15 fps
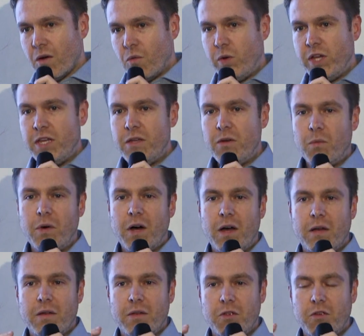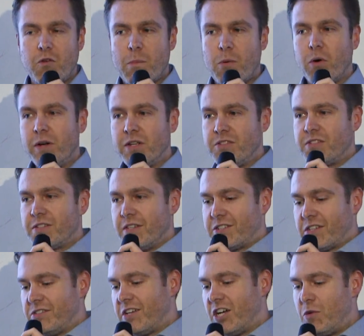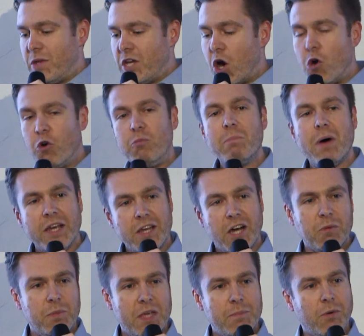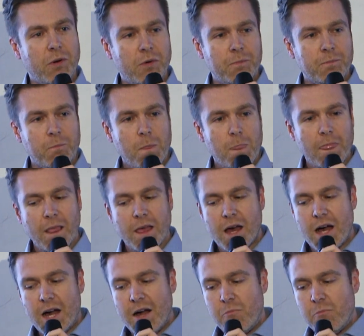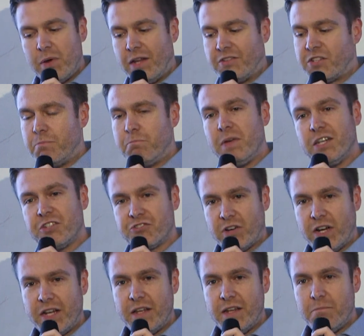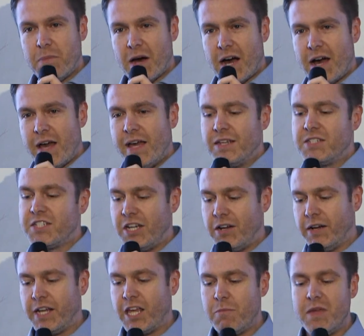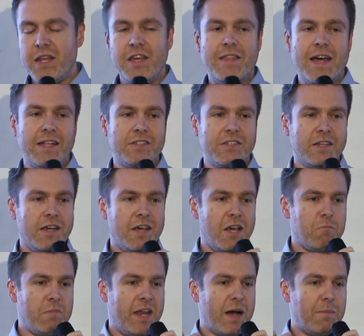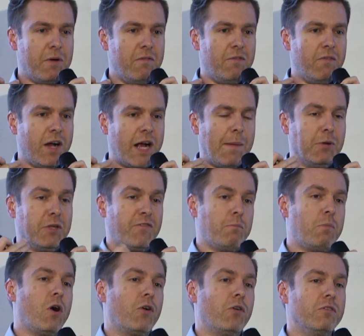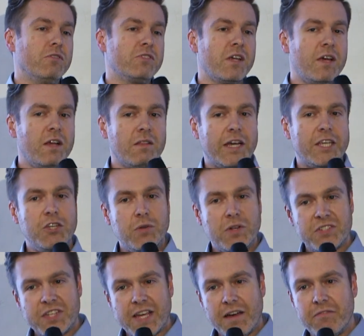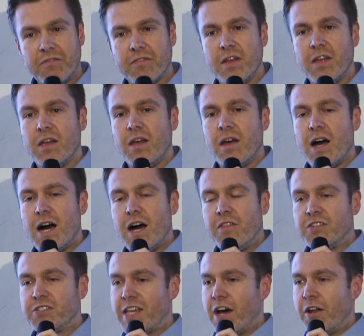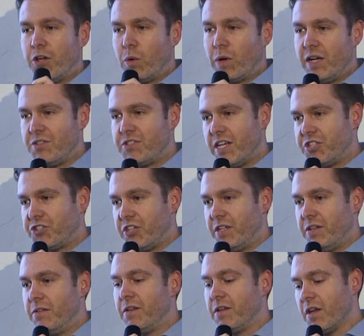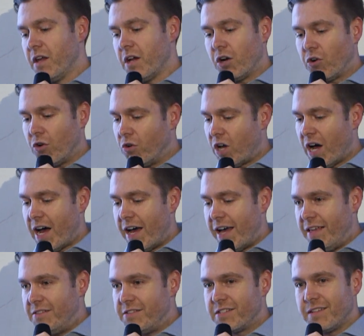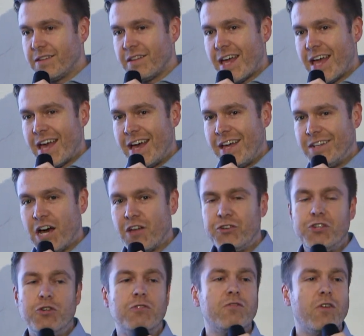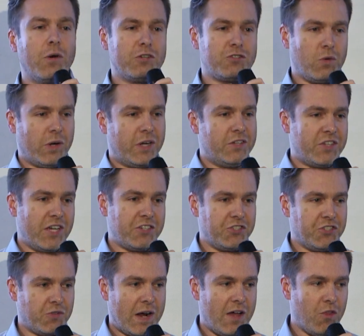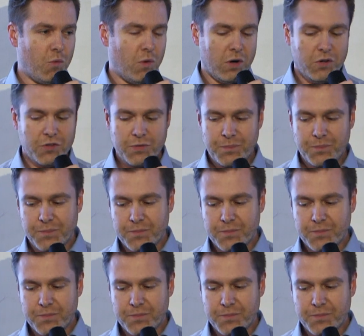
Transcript: U-Report is considered to be owned by young people, but it's administrated by a steering committee that's made up of a couple different partners like UNICEF, the Scouting Organization, Girl Guides, and other youth-focused organizations around the world.